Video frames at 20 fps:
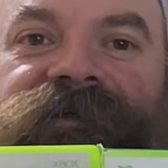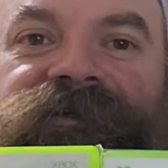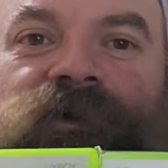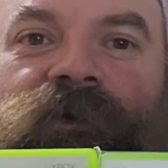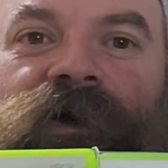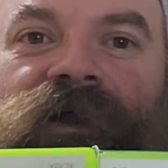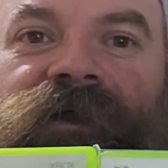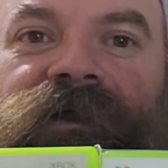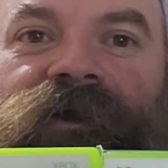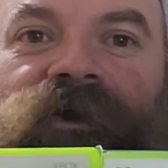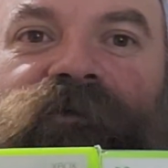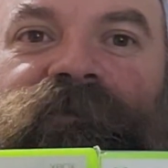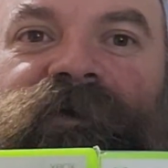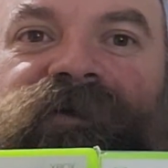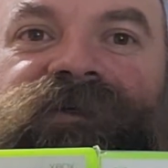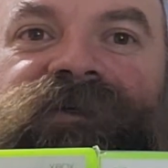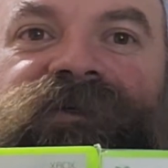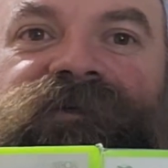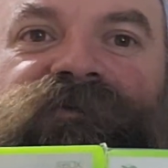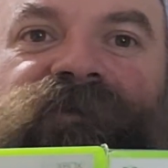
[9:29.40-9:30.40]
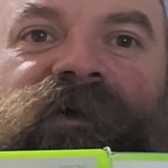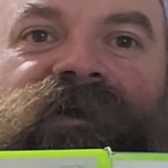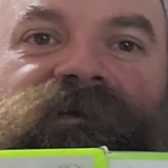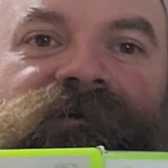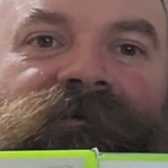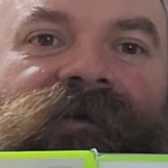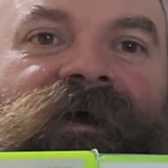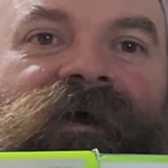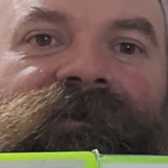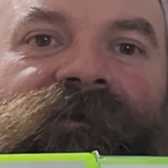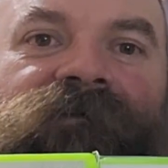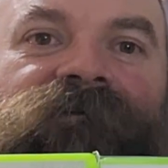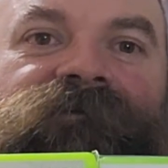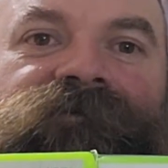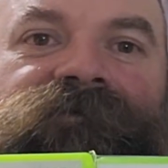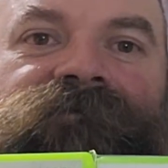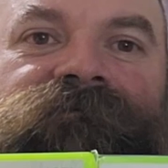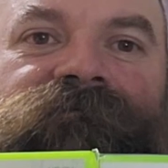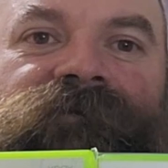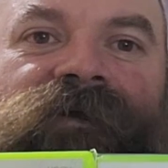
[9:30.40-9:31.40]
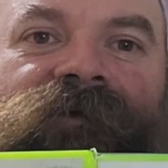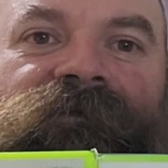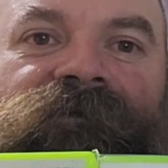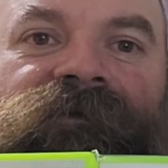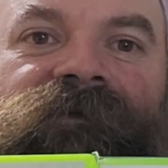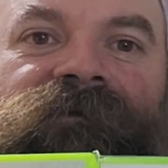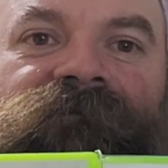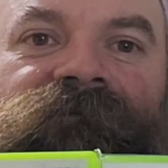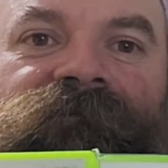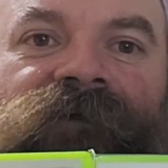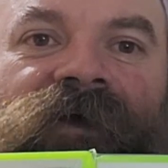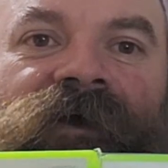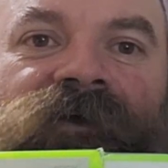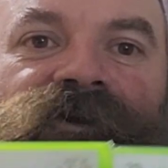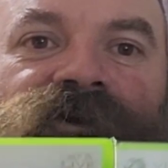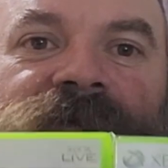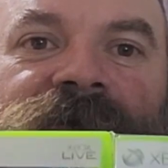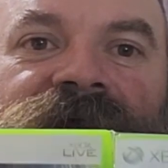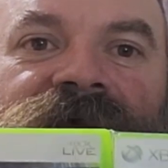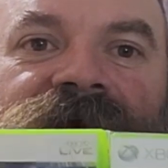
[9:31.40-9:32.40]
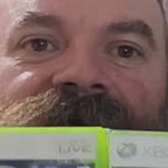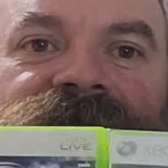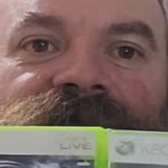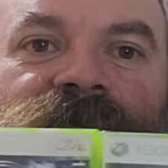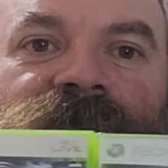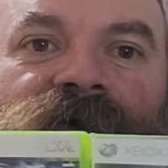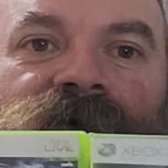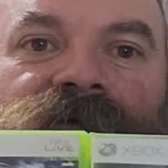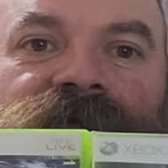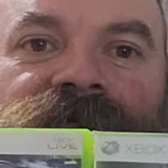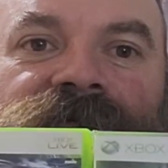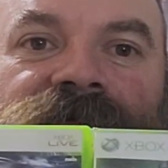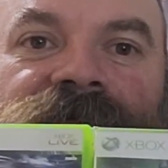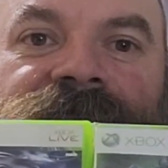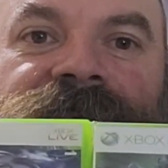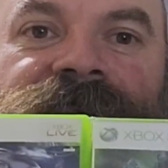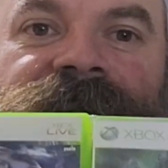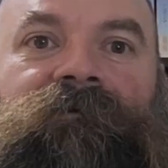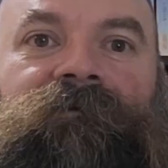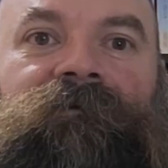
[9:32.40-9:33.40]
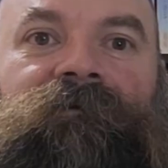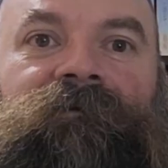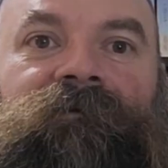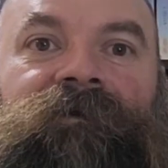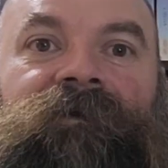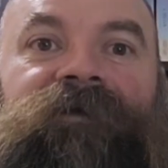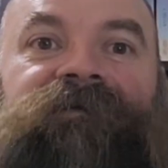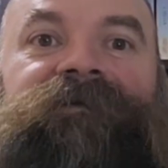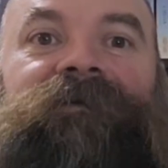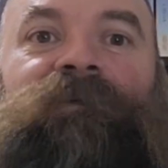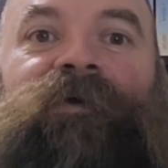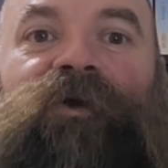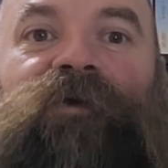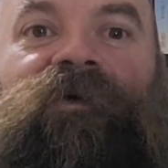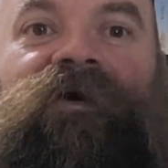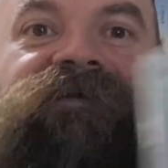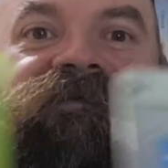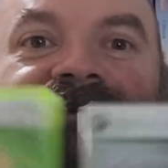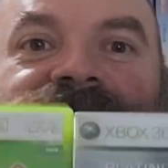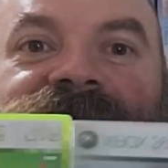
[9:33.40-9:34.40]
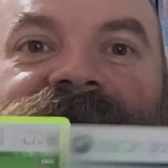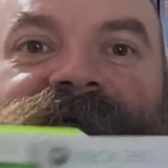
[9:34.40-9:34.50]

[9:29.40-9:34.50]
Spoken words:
quality RPGs, but I think there's definitely value to be had for both of them. Next up, who wants to play